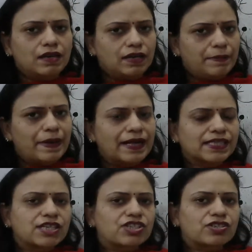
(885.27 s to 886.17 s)

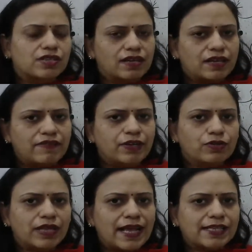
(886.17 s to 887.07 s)
impulse is given to
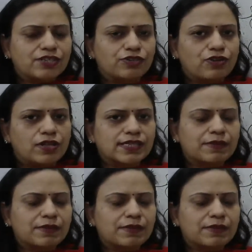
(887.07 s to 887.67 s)
the next neuron.